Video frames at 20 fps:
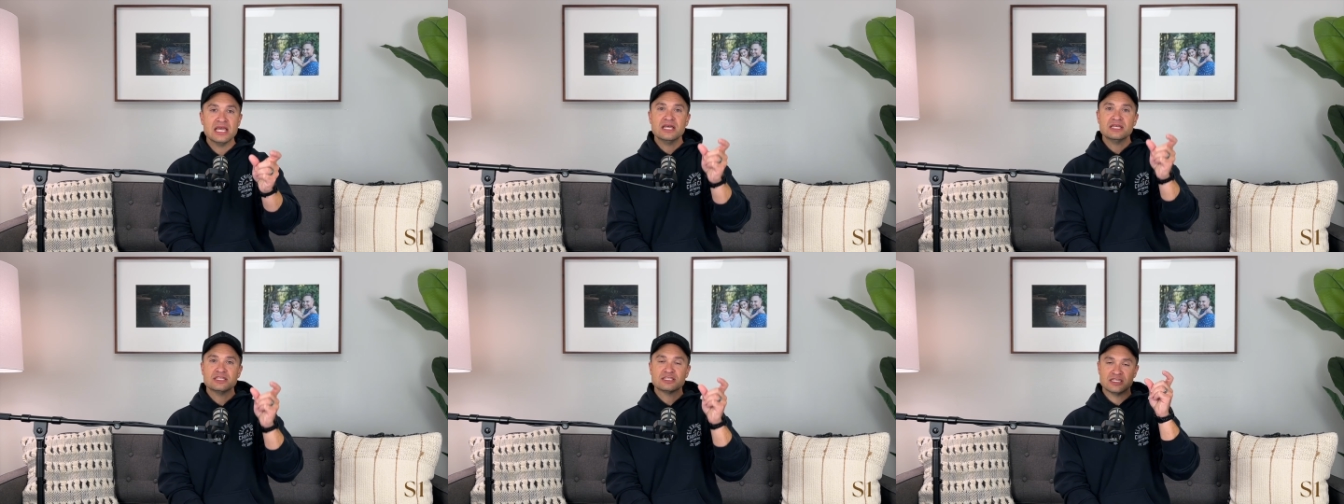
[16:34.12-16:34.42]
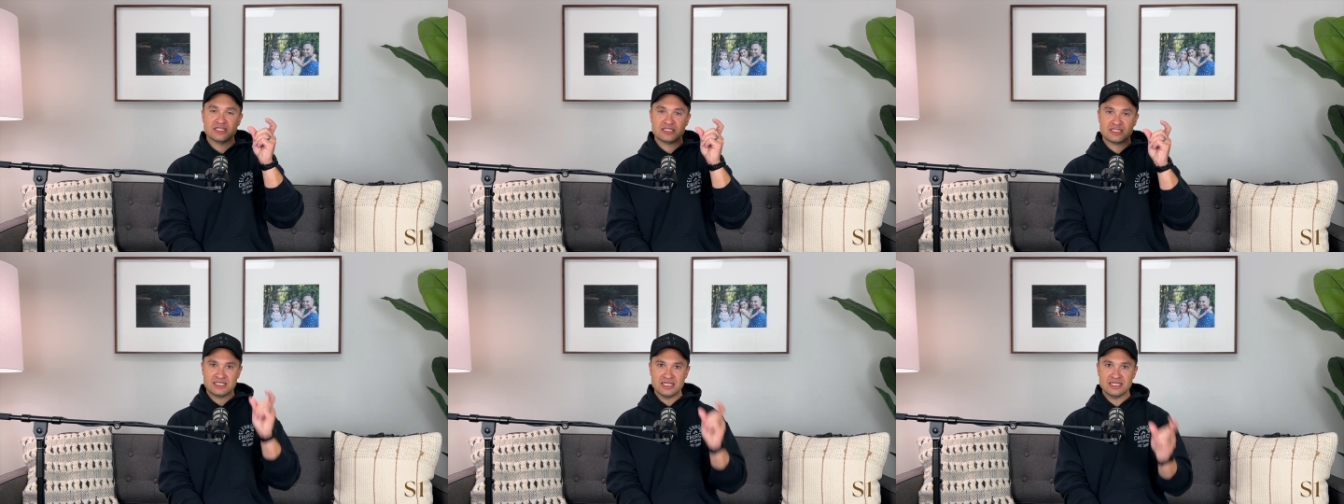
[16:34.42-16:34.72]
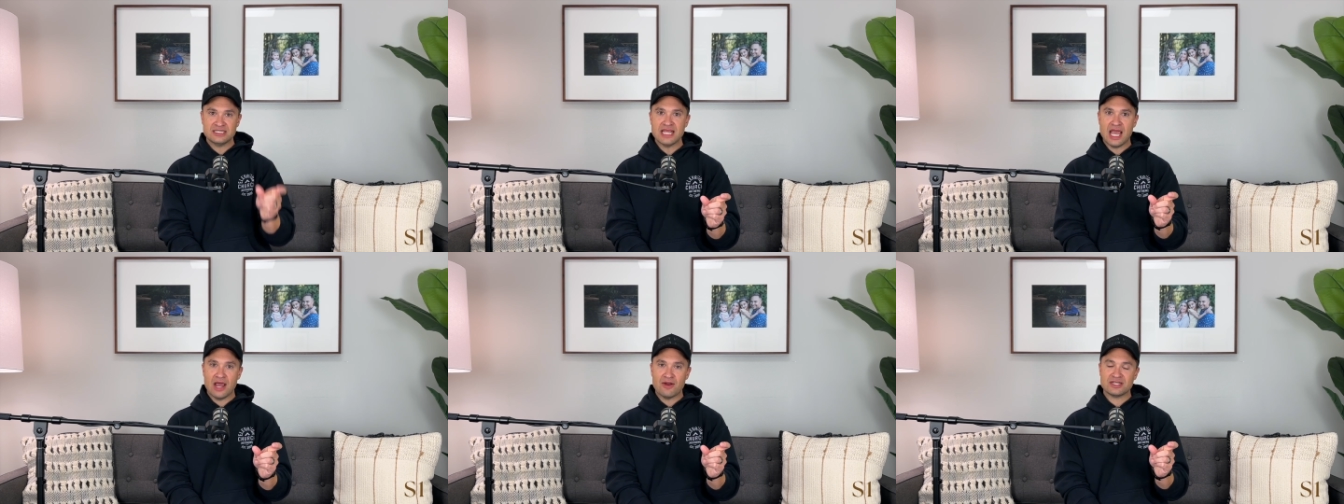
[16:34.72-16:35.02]
to
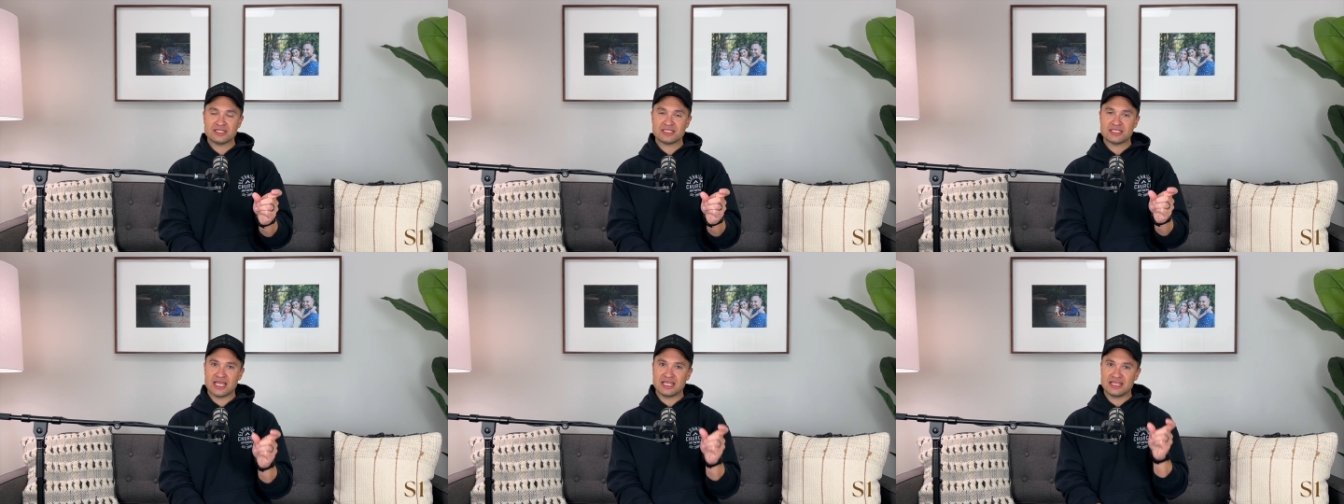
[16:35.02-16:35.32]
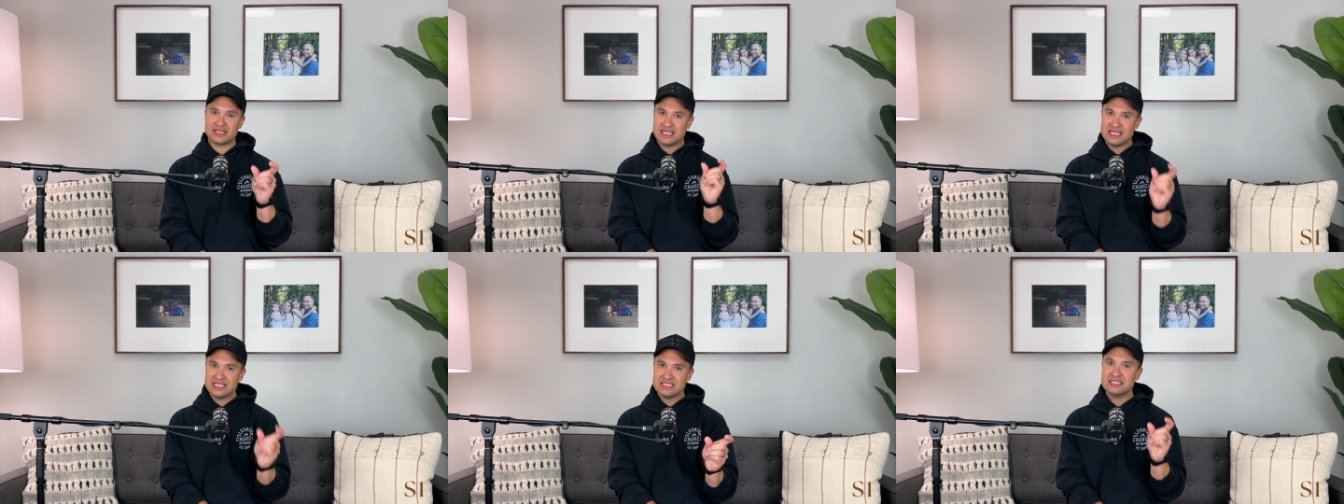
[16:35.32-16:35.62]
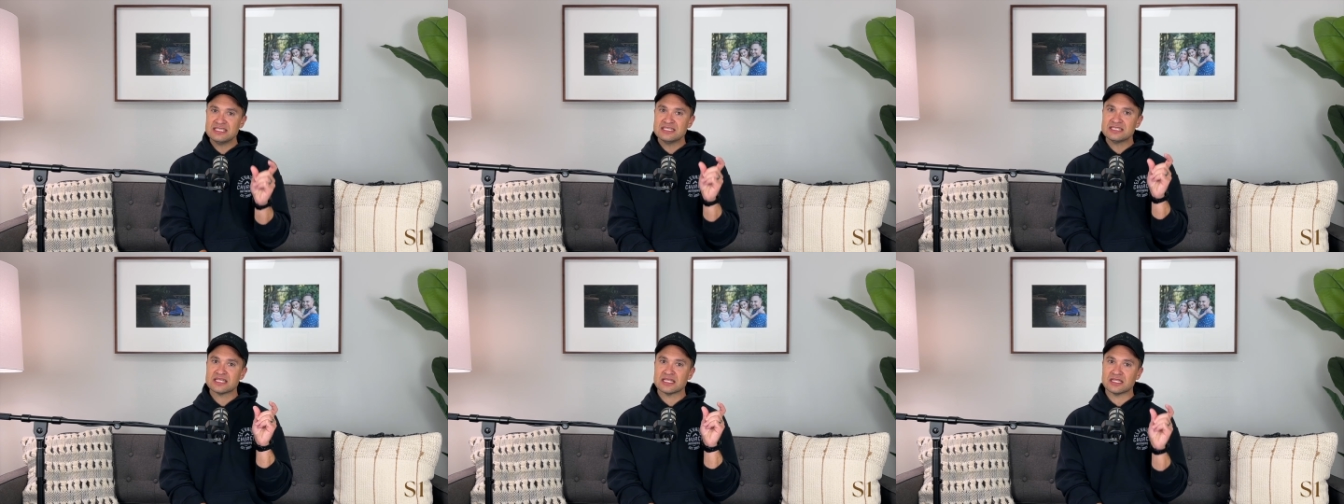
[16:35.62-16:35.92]
sit down and say, this
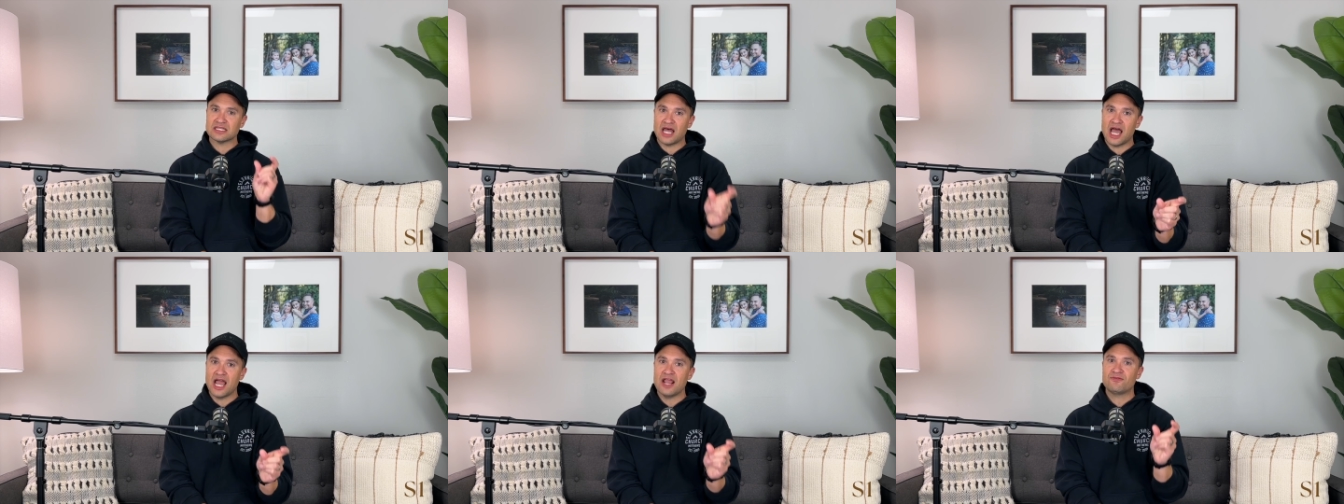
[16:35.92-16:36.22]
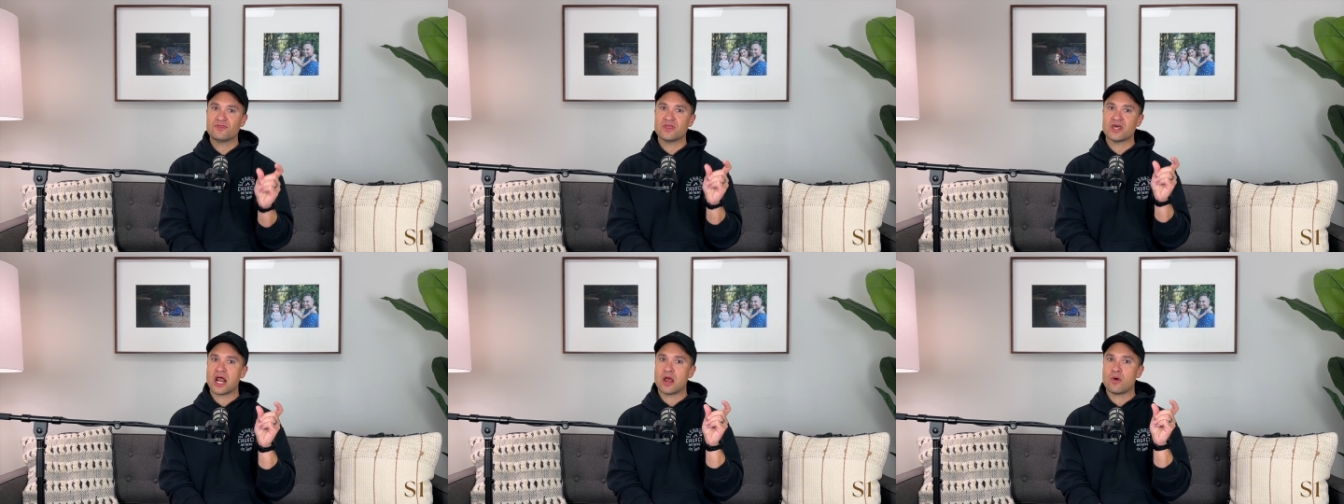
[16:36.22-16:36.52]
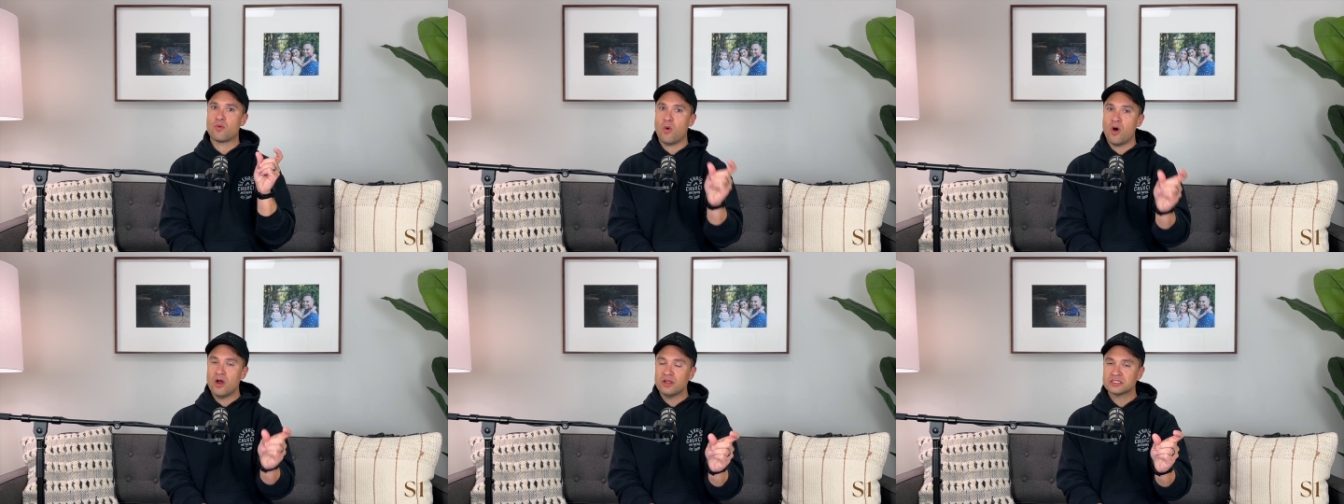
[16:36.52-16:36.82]
is the life that I
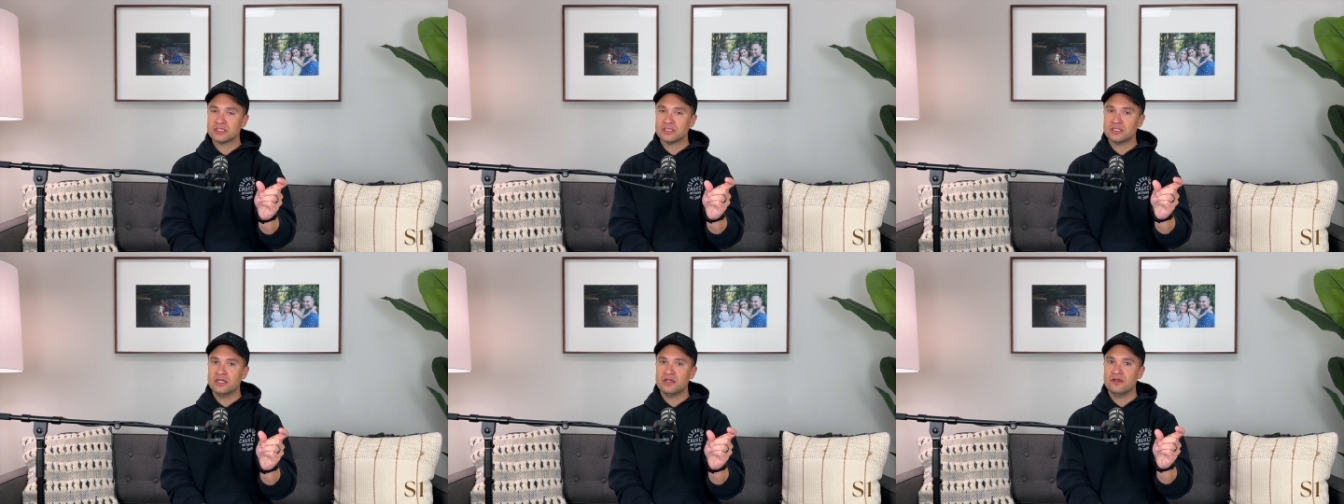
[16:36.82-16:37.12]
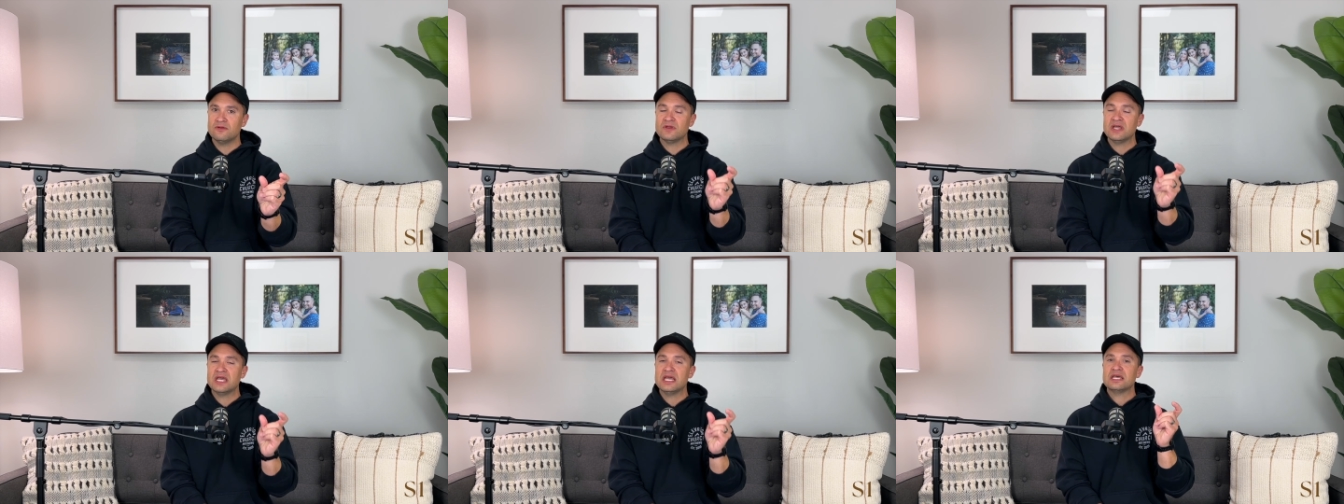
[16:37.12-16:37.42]
want to live.